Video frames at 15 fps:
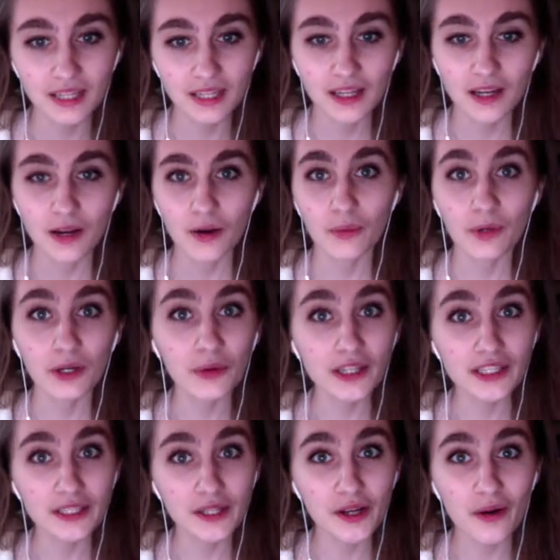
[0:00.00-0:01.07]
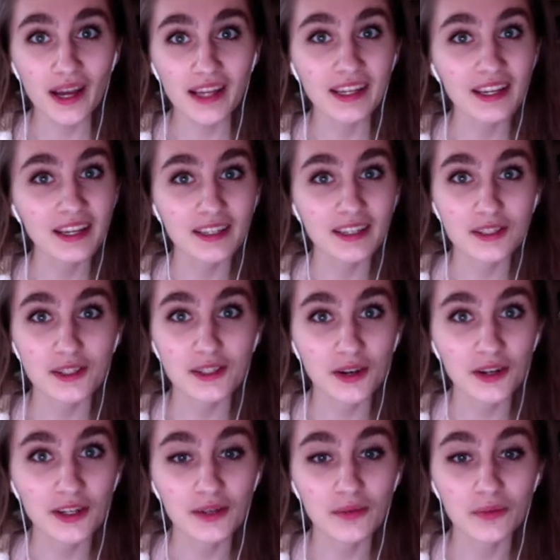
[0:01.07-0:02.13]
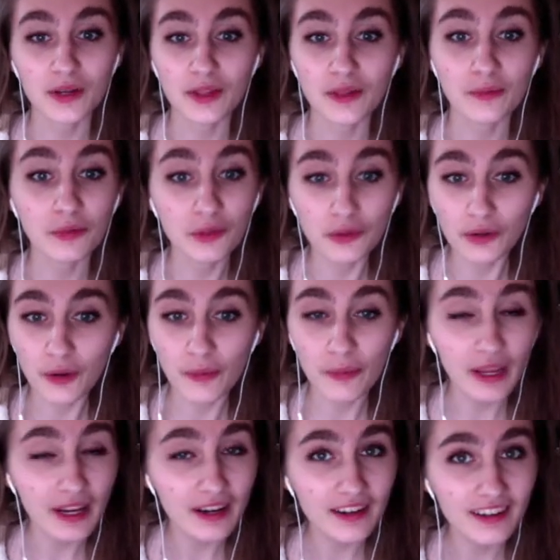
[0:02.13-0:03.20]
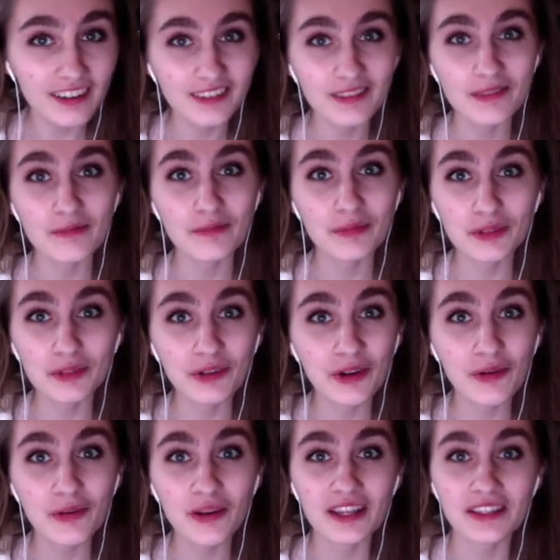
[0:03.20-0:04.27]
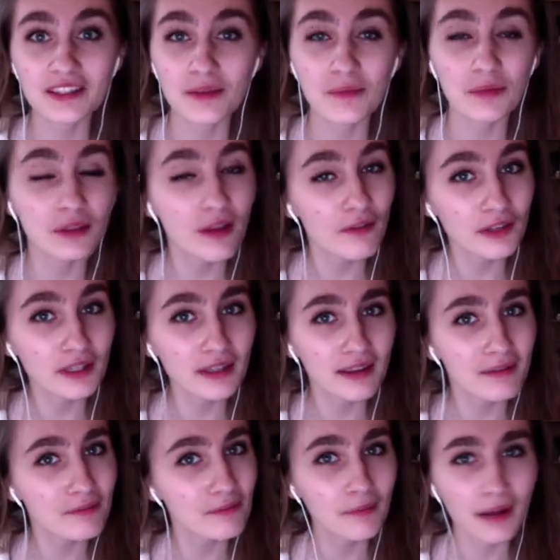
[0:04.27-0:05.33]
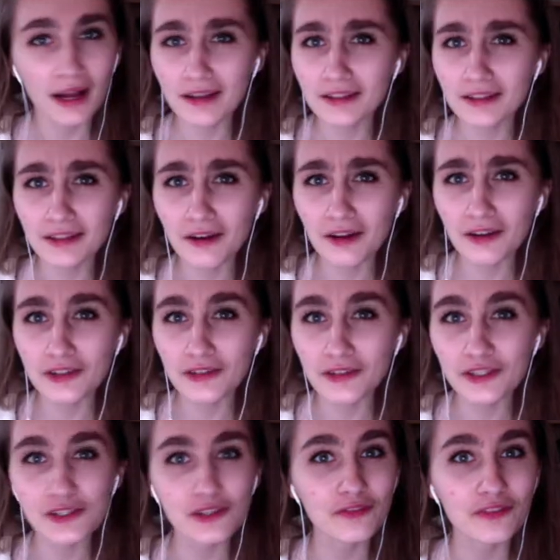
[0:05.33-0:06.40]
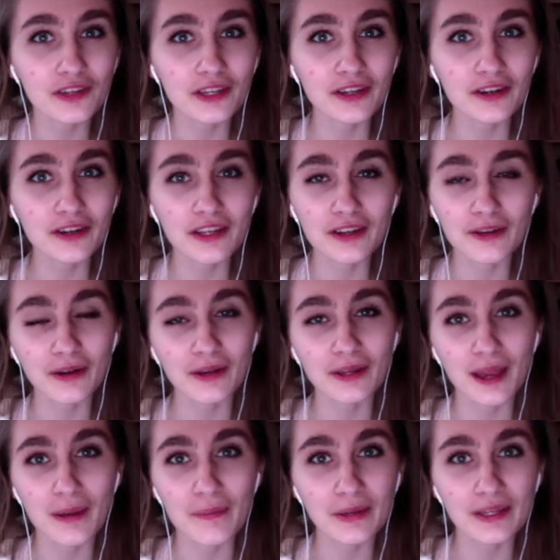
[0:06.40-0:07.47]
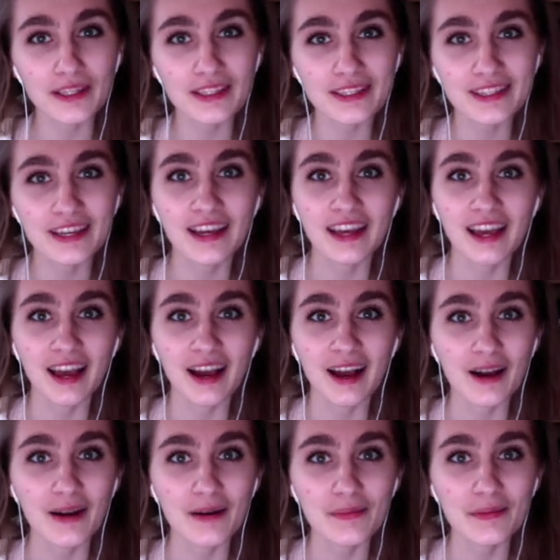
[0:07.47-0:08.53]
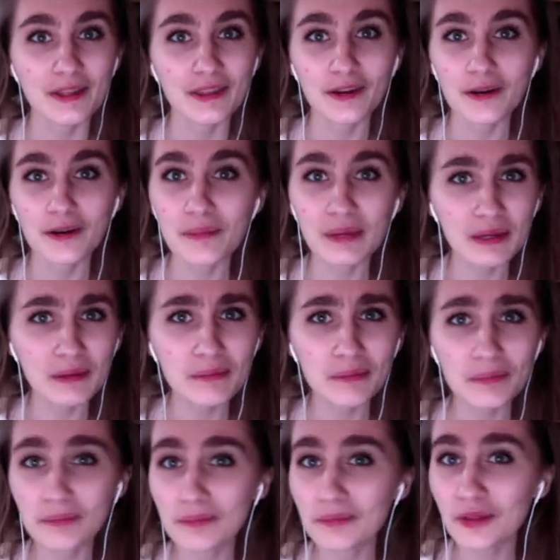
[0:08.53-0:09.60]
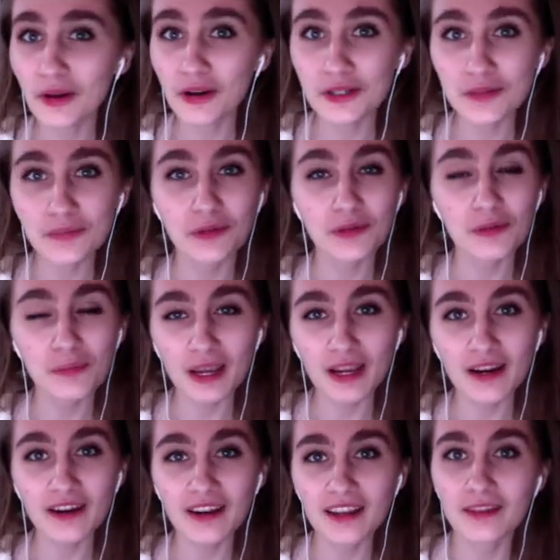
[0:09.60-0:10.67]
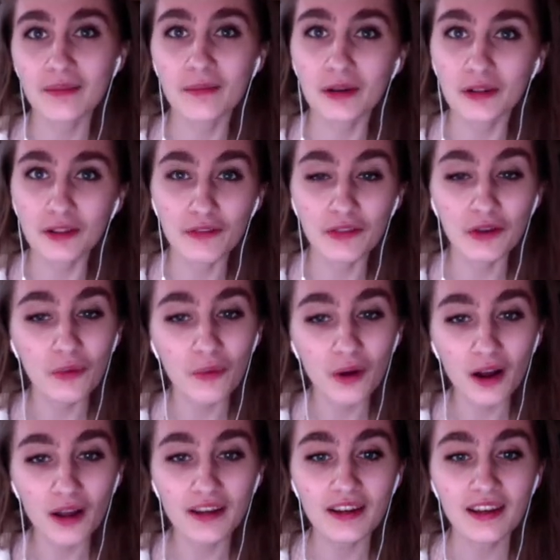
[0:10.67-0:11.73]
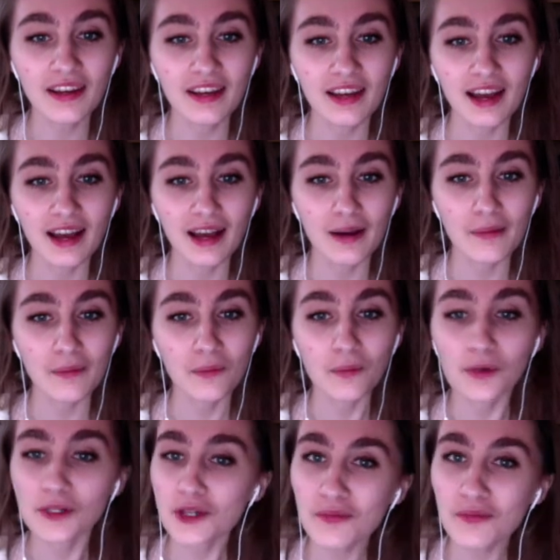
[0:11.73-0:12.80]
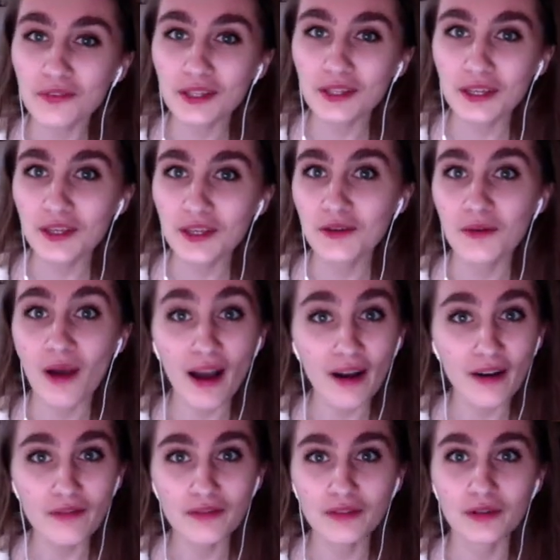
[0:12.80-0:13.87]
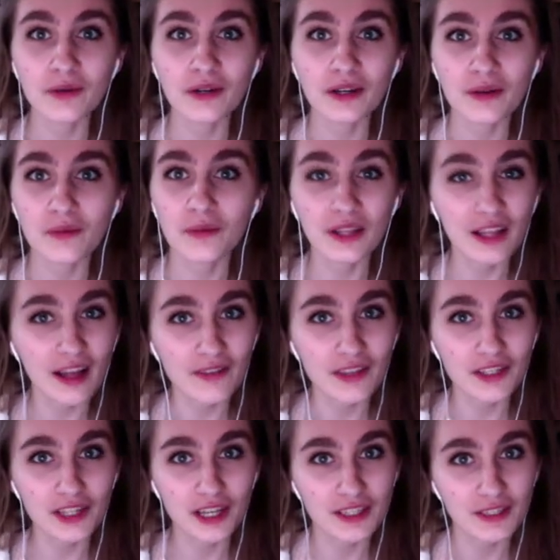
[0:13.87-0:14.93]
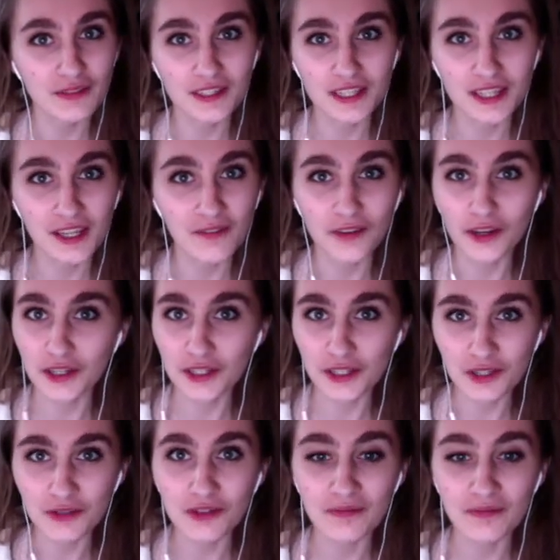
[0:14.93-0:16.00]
We're going to go ahead and get started with Bruno Bear. Bruno is a beloved, mildly controversial figure here on campus. They're a big, large blue bear in the middle of the quad, which hopefully you have or will have the chance of seeing very soon.